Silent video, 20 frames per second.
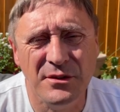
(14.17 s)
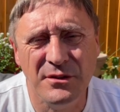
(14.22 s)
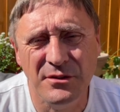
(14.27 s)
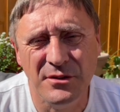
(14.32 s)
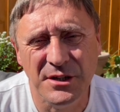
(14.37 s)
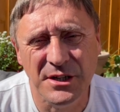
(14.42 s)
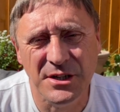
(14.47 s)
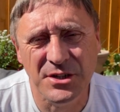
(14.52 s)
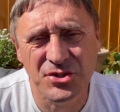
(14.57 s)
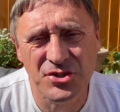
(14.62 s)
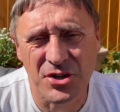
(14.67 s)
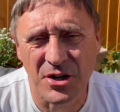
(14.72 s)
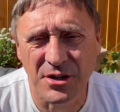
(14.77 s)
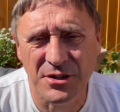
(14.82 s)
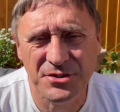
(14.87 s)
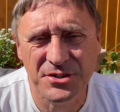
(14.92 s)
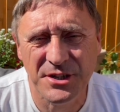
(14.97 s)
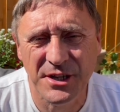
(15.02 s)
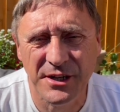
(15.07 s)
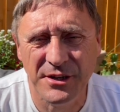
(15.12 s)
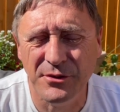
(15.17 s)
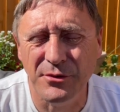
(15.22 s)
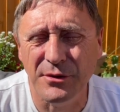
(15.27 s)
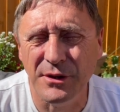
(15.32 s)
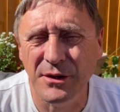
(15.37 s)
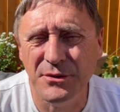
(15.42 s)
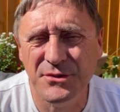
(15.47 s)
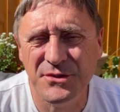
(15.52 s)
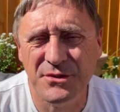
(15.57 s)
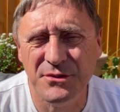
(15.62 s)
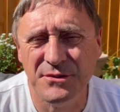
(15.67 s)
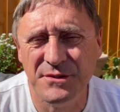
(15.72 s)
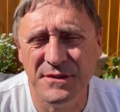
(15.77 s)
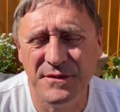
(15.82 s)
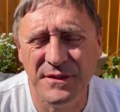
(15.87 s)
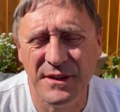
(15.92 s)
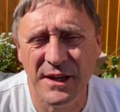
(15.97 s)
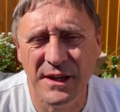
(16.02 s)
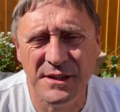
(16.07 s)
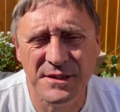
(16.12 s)
looking at charging and all those sorts of
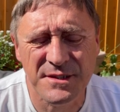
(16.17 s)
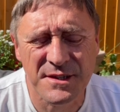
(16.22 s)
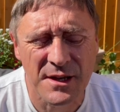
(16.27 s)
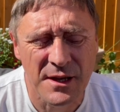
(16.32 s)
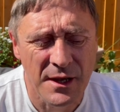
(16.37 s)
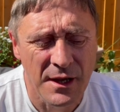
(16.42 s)
things.